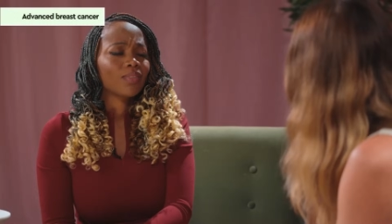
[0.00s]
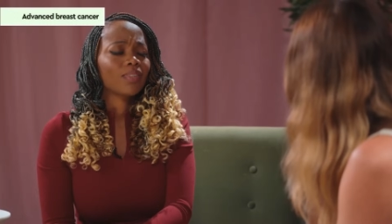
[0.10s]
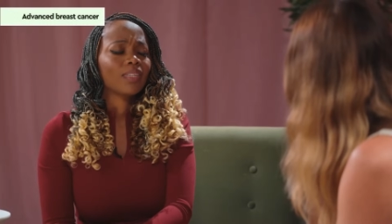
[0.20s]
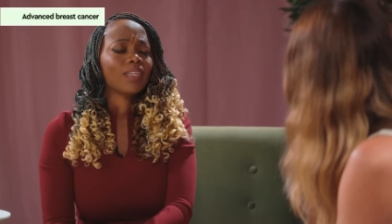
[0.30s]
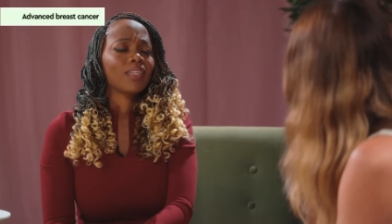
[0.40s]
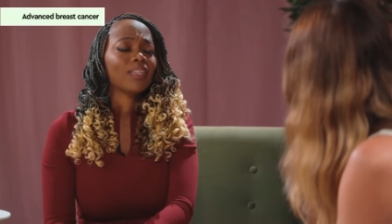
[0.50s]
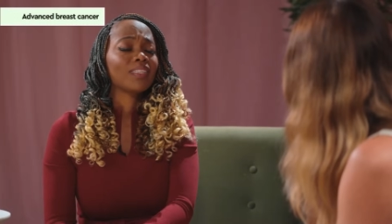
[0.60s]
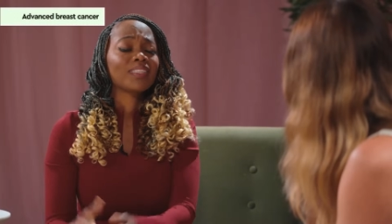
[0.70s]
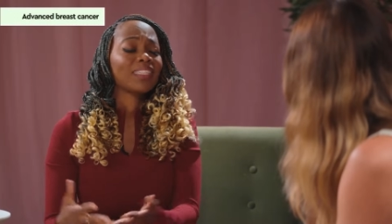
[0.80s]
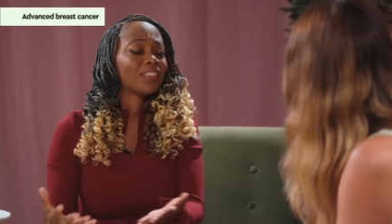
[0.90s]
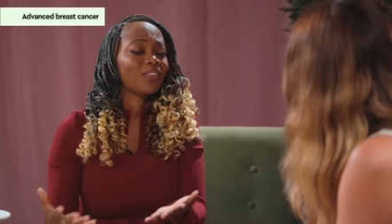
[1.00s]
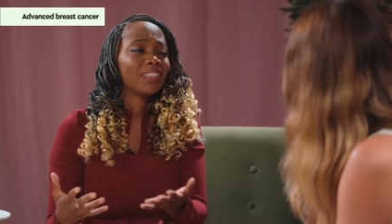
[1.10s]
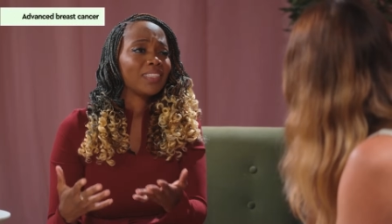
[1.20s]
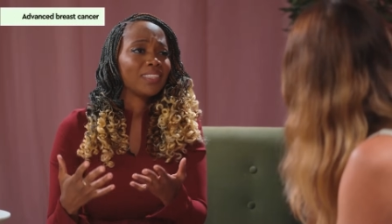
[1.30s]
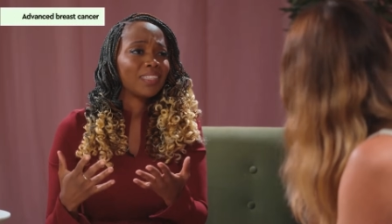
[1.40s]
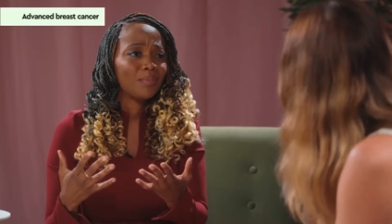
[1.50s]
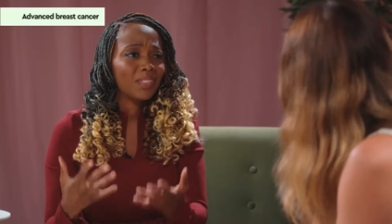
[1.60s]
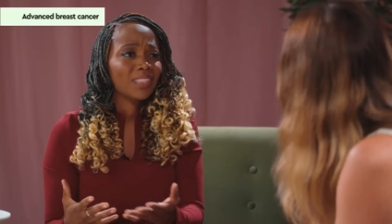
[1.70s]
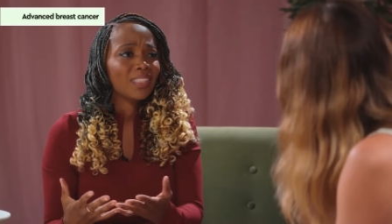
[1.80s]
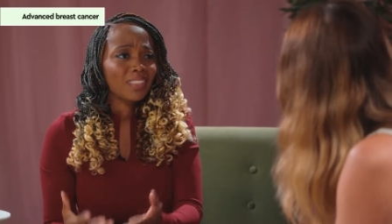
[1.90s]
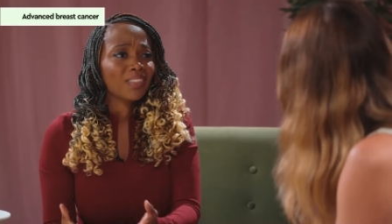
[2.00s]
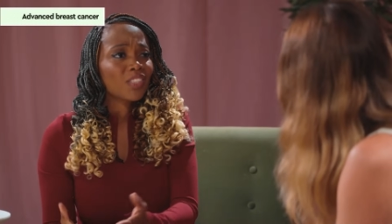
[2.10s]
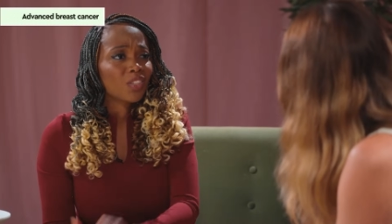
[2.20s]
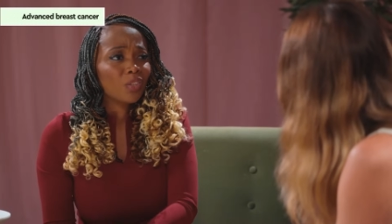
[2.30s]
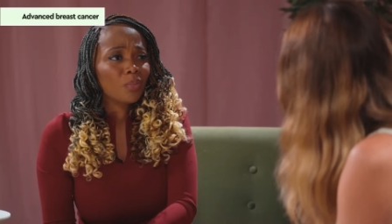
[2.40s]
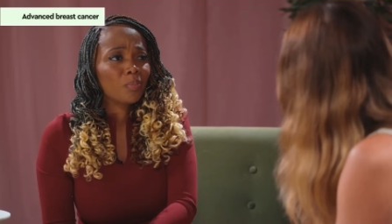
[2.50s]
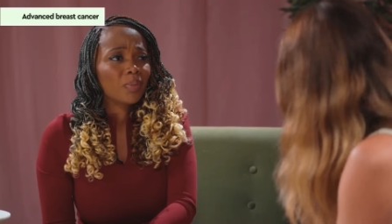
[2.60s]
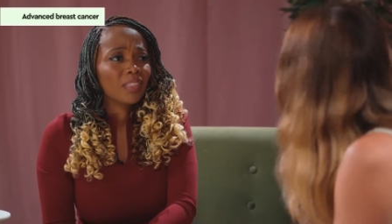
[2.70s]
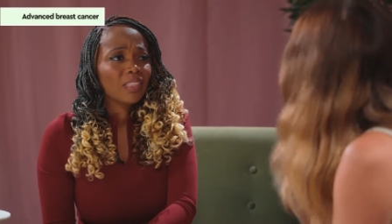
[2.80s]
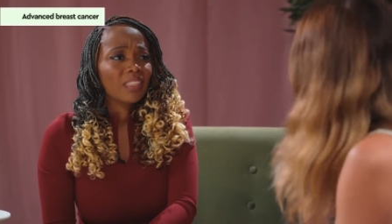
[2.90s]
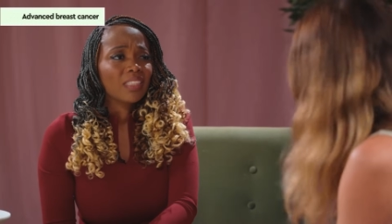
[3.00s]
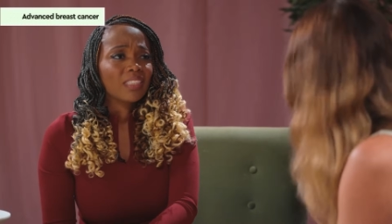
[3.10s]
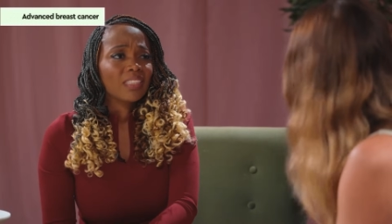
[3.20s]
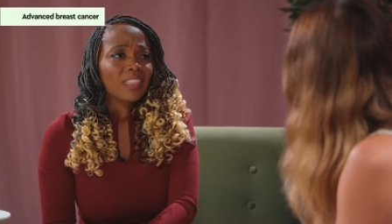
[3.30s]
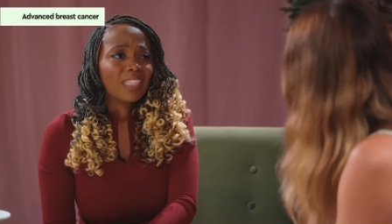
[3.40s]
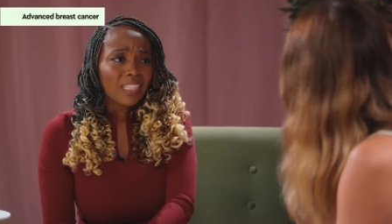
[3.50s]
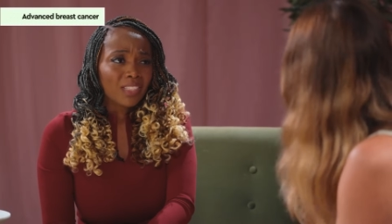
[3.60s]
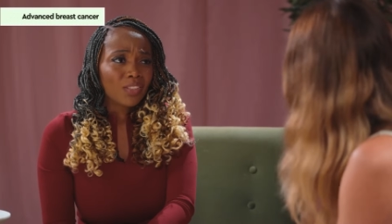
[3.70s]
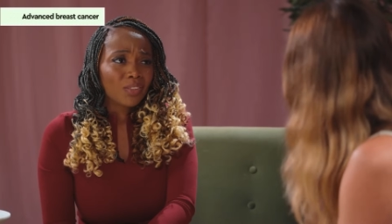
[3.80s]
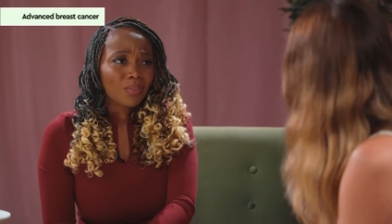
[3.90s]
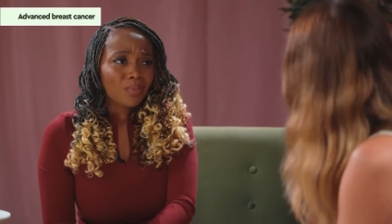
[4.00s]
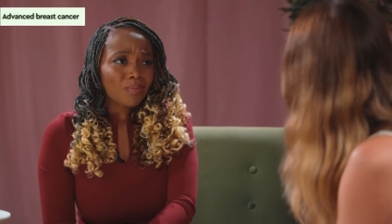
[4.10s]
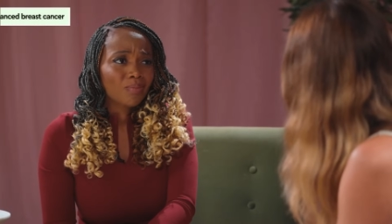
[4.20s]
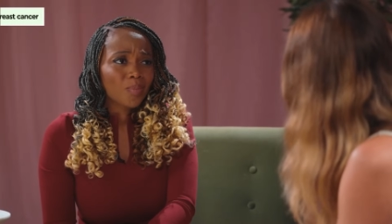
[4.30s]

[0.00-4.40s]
Okay, that's, that's great. That means that there is hope. Thank you.